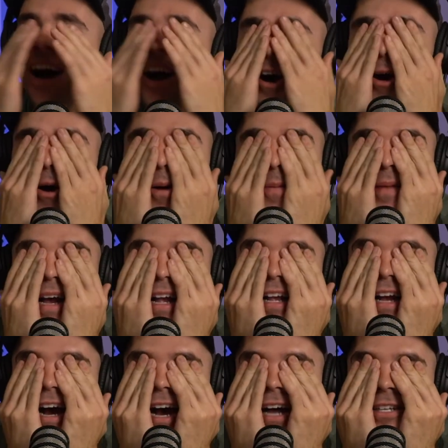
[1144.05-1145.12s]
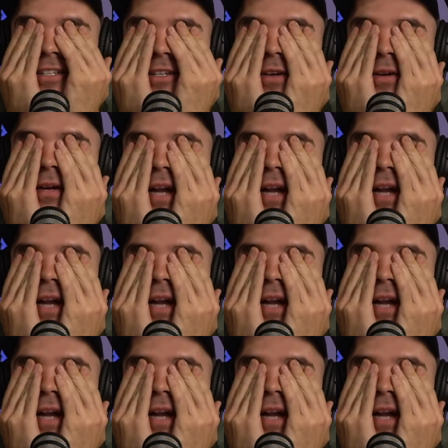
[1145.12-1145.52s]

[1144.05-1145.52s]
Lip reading: Oh my God, dude.